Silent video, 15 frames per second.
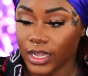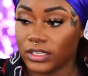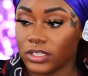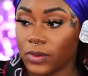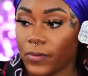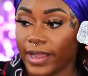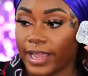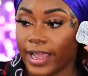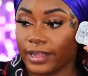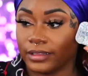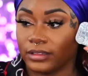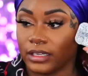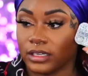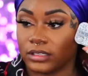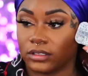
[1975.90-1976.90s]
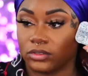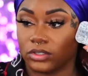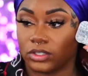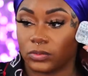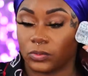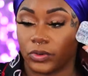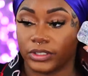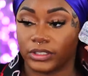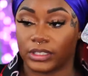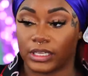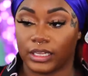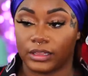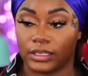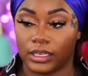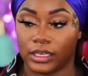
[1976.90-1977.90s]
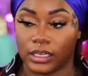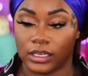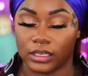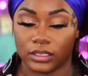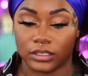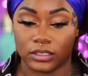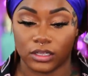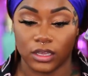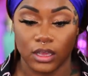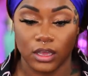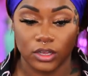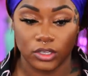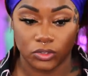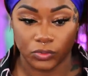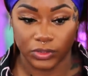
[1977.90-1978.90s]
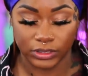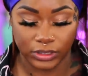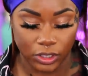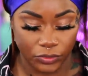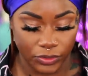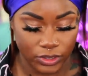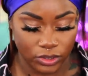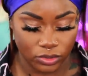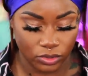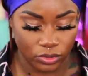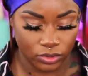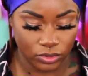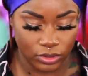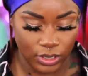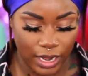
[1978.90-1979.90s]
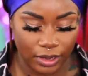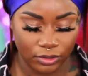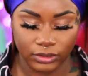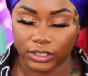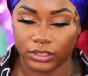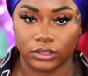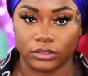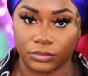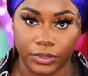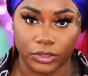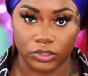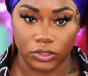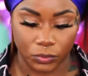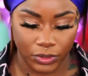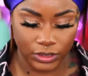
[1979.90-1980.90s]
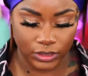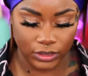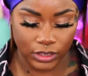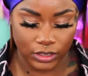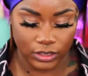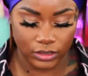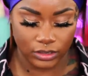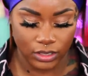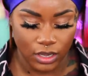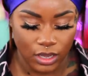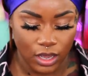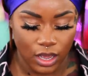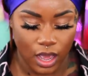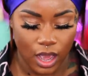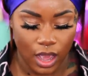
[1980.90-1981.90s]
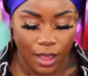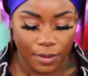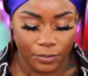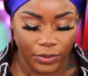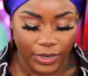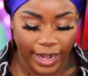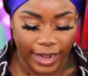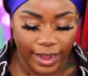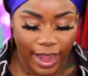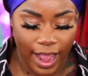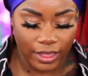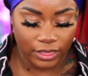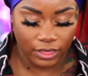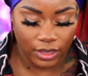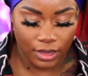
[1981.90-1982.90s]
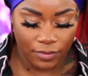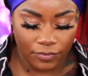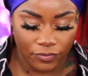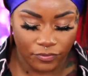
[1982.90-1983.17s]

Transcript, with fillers: So I got these little Swarovski thingies, Swarovski crystals. I don't think they're real Swarovskis, but I got them